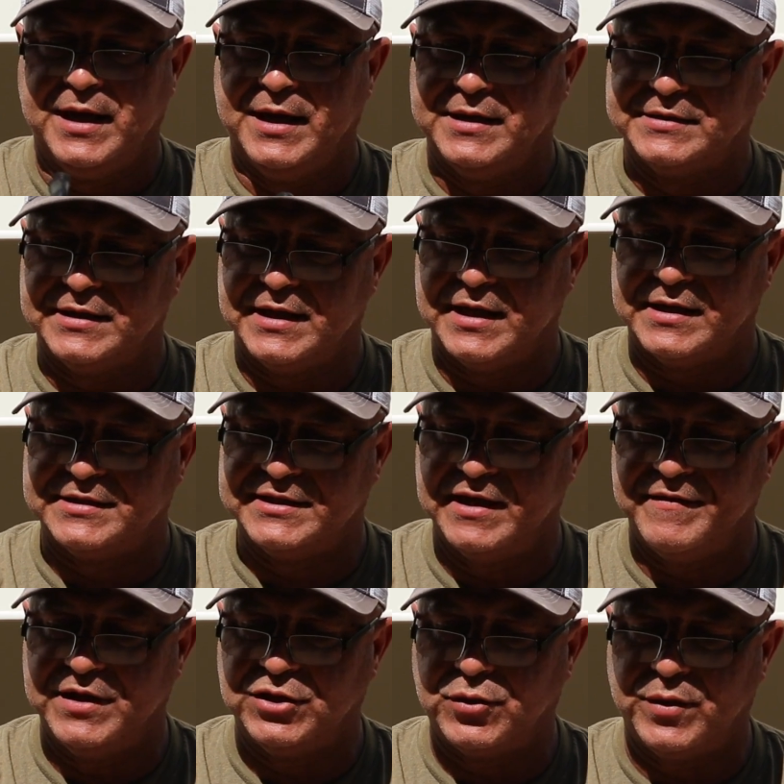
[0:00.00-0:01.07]
It's a
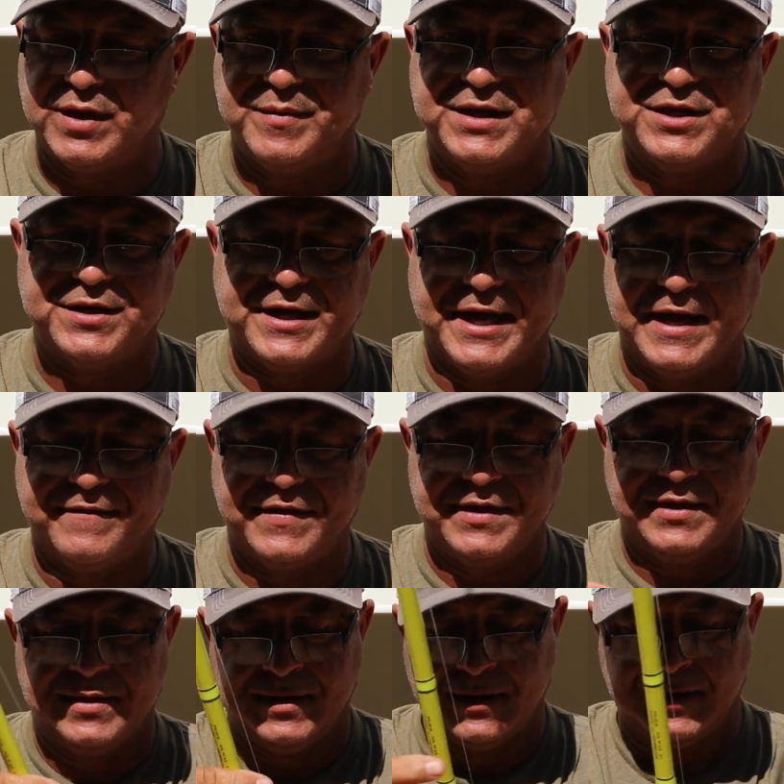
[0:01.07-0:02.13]
7.3 medium
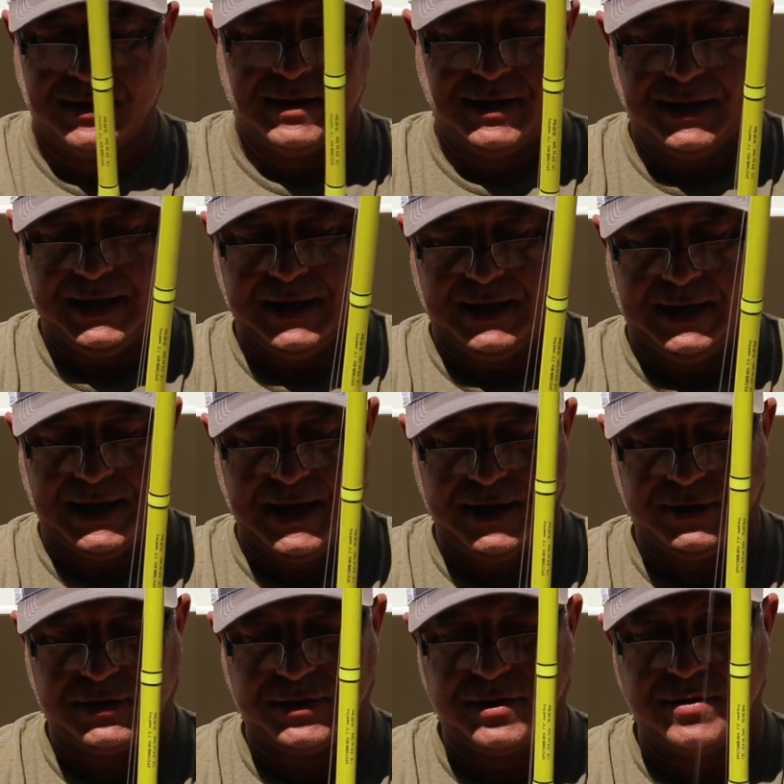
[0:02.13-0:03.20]
heavy, and
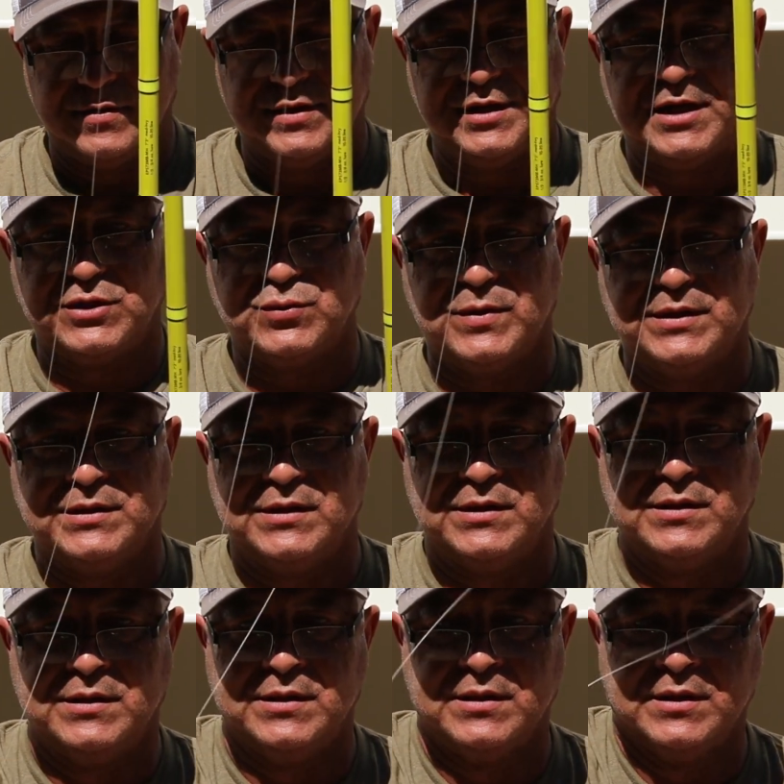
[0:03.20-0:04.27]
I throw in this one
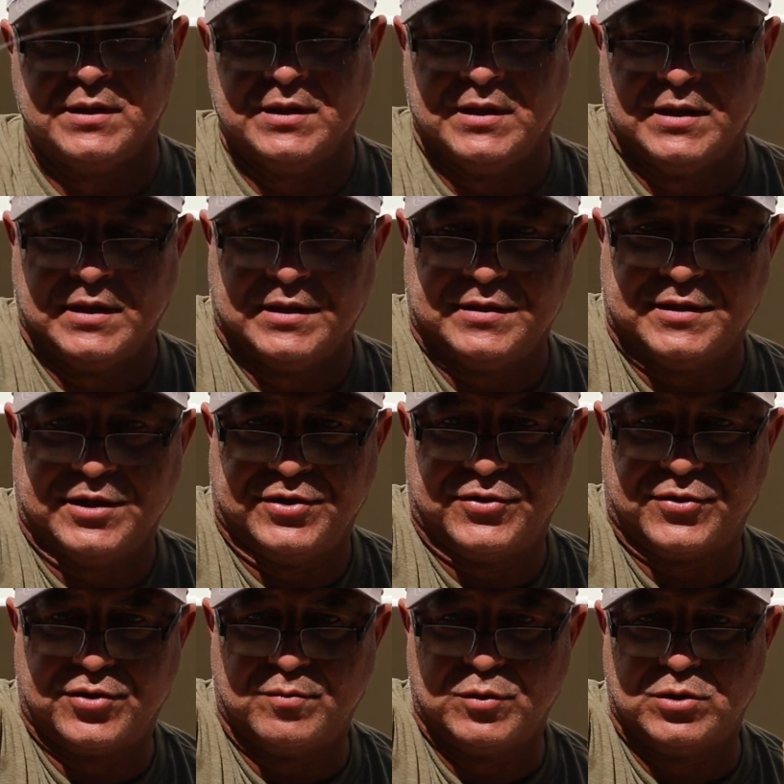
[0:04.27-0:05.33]
the
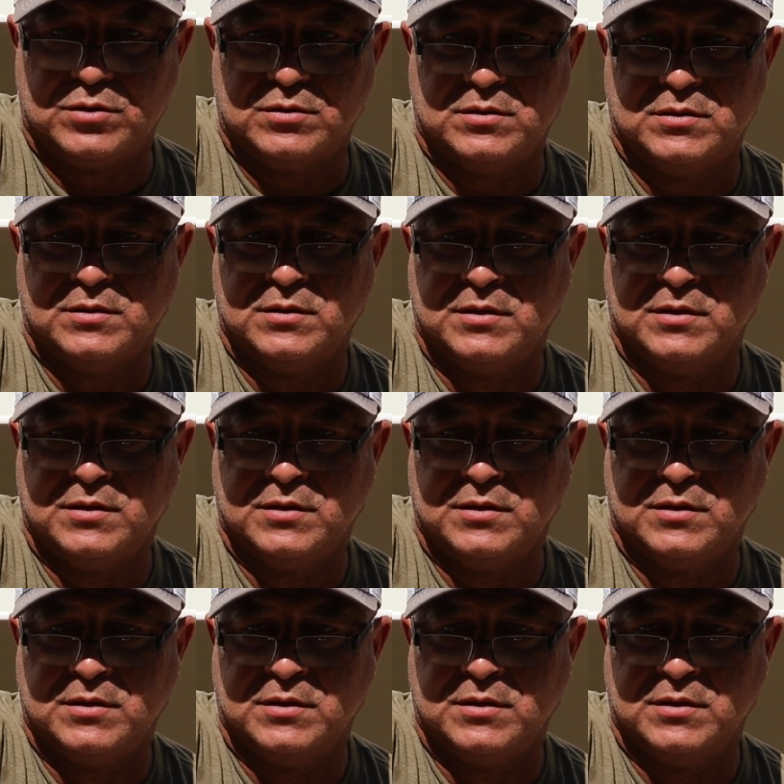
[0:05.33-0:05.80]
normal